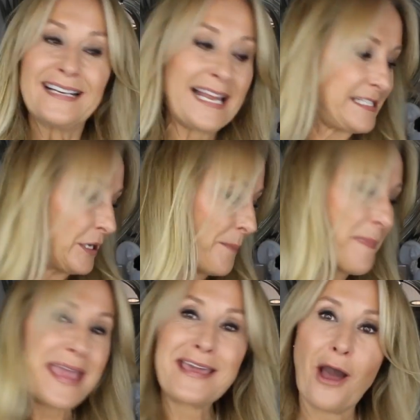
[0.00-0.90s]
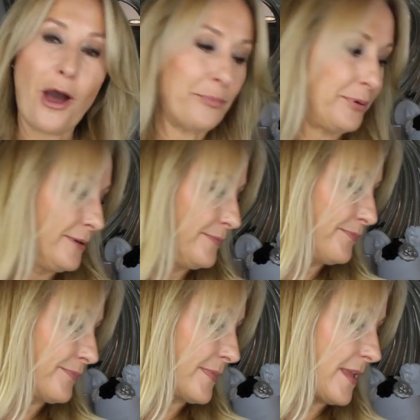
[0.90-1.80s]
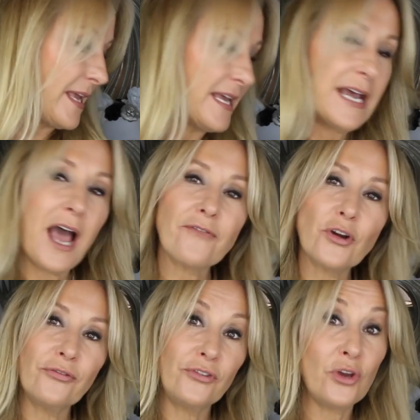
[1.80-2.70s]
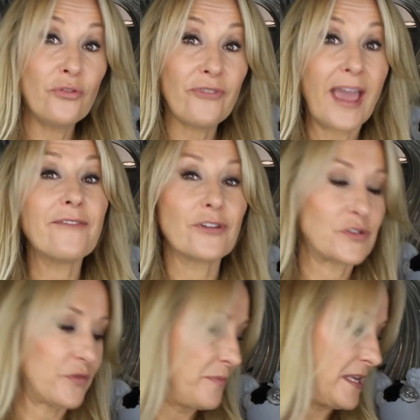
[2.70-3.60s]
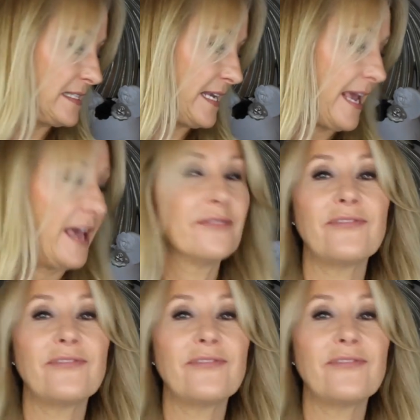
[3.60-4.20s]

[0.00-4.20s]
Let's look at makeup. I've got a few favourites from this year.